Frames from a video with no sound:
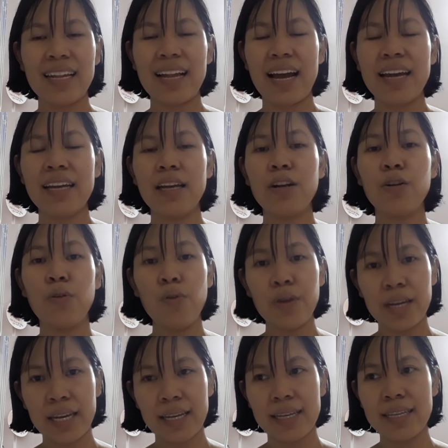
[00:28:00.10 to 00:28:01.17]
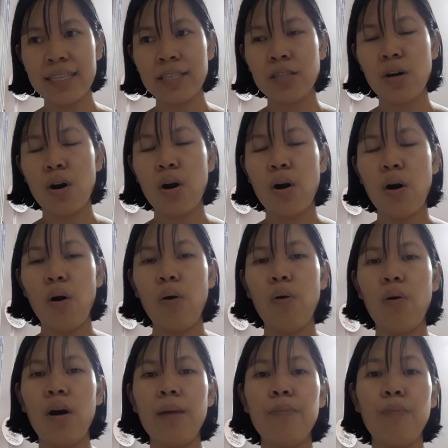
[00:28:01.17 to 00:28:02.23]
like cookies
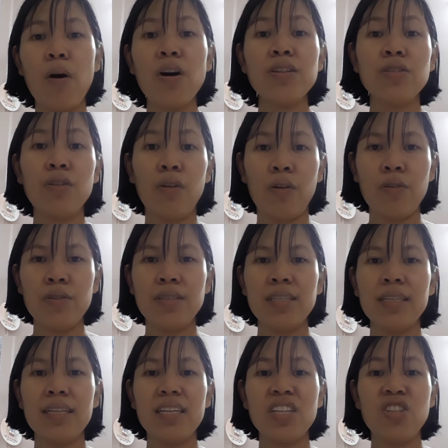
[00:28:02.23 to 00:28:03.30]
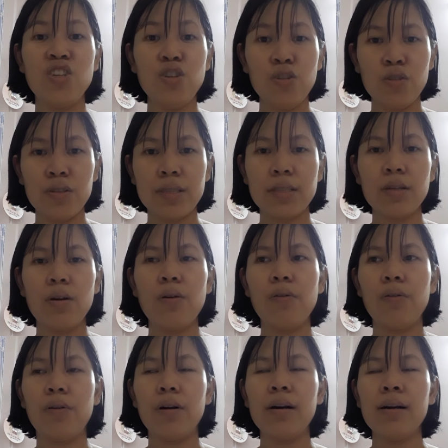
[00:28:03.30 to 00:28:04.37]
or bottled juice
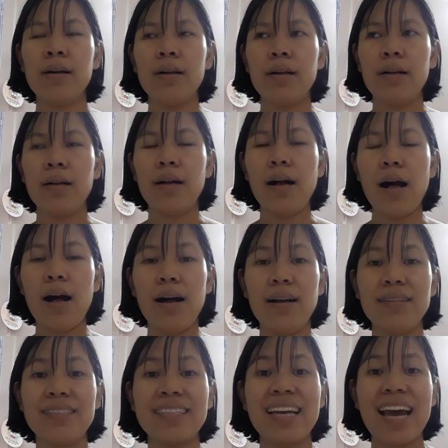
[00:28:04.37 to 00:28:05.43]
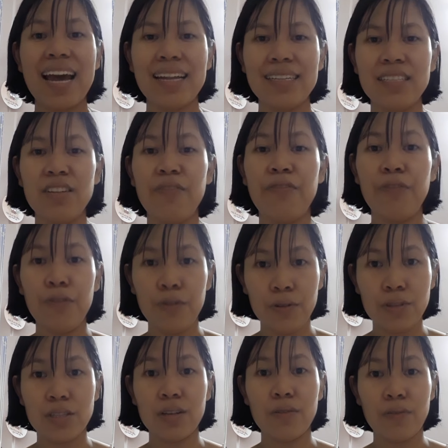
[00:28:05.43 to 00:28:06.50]
or scanned
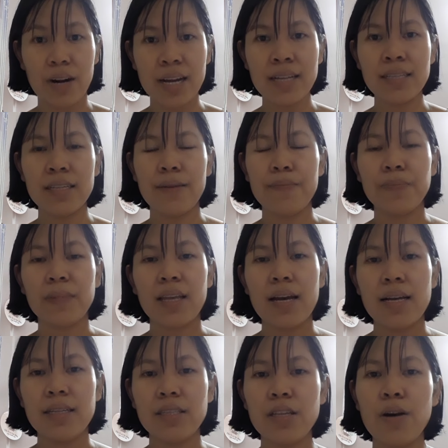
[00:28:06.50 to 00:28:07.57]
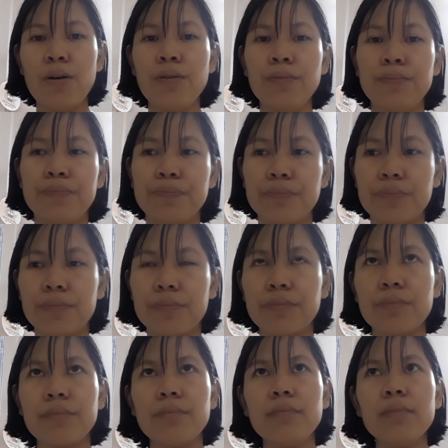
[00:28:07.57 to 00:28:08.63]
fruit, right? So
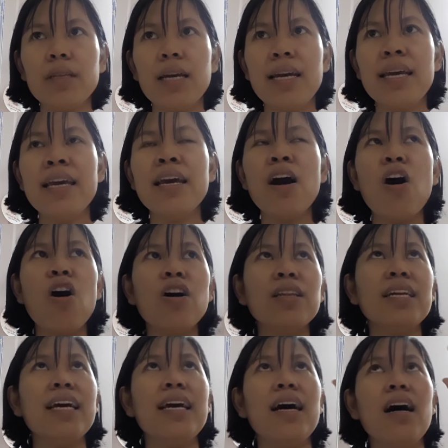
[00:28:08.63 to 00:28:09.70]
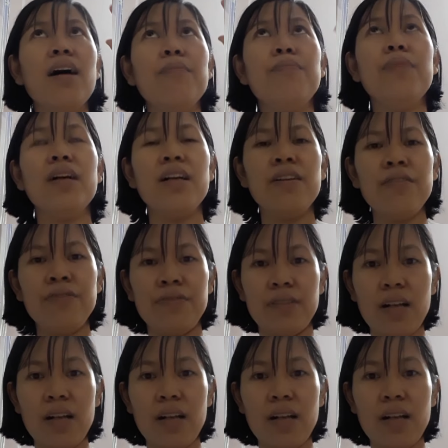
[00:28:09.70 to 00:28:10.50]
here on above